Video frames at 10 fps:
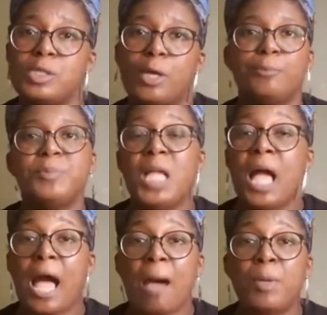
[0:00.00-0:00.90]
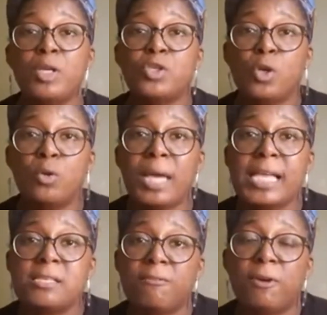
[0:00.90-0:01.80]
So I'm going to show you
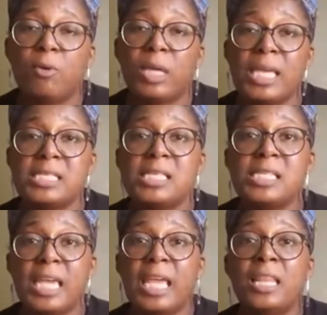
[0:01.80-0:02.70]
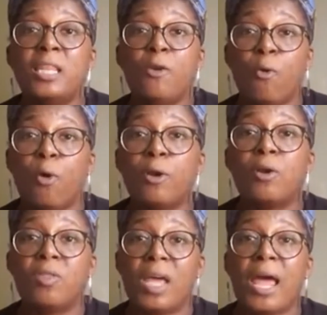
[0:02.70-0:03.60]
guys the phone cases in the
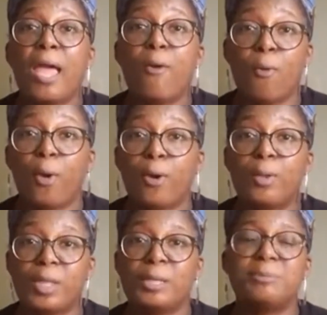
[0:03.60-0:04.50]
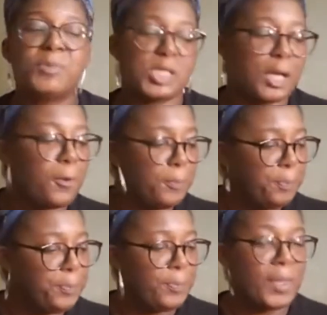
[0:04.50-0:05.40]
order that I ordered them. So
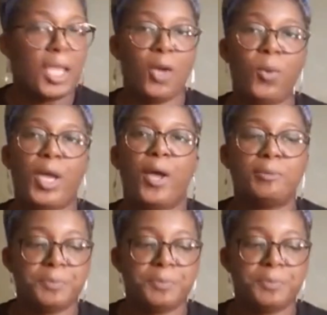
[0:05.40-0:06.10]
here we go.